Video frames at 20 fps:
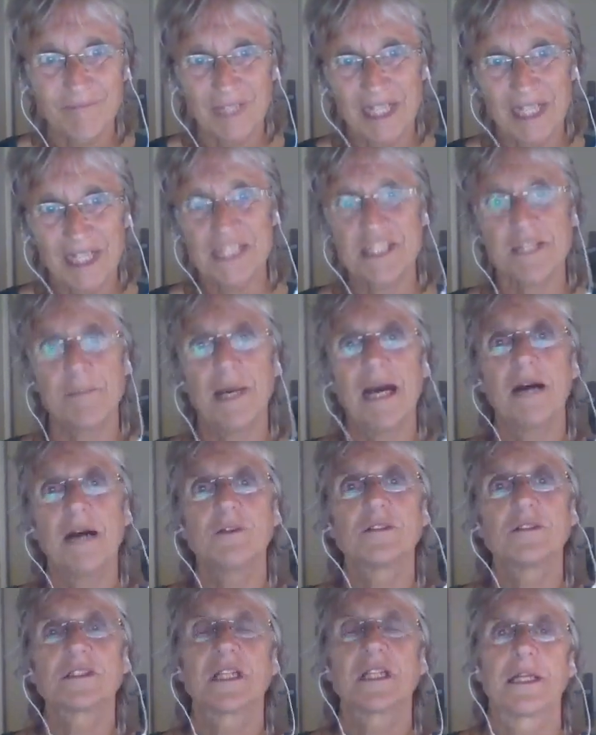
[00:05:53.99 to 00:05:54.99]
It's
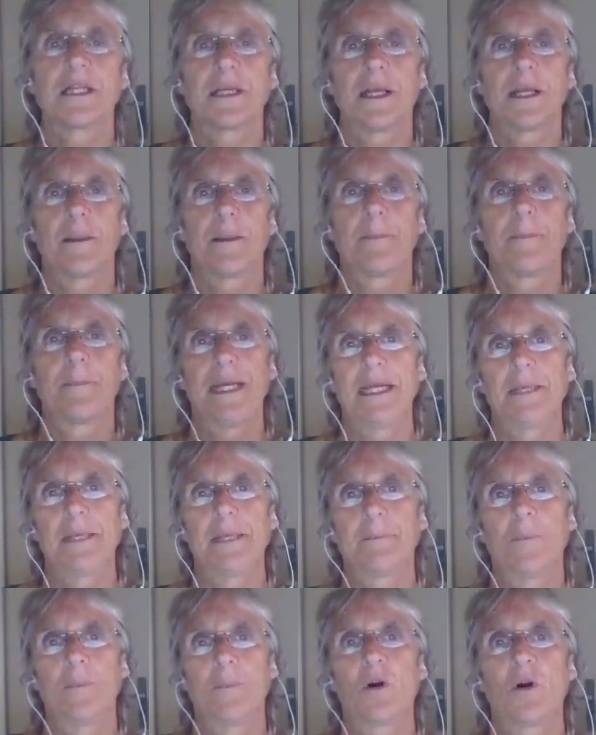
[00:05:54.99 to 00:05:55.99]
about being
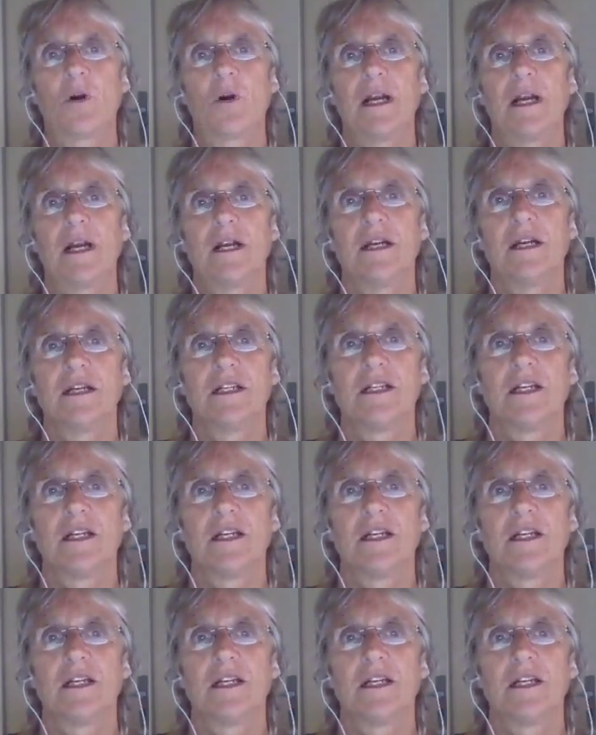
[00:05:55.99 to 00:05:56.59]
more